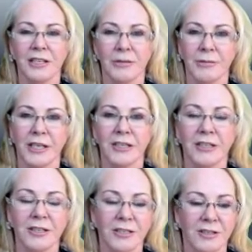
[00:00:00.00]

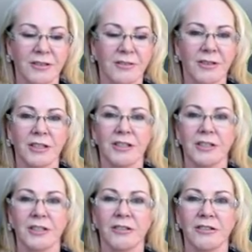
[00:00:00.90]
specialist
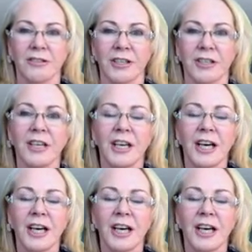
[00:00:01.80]
to look at it.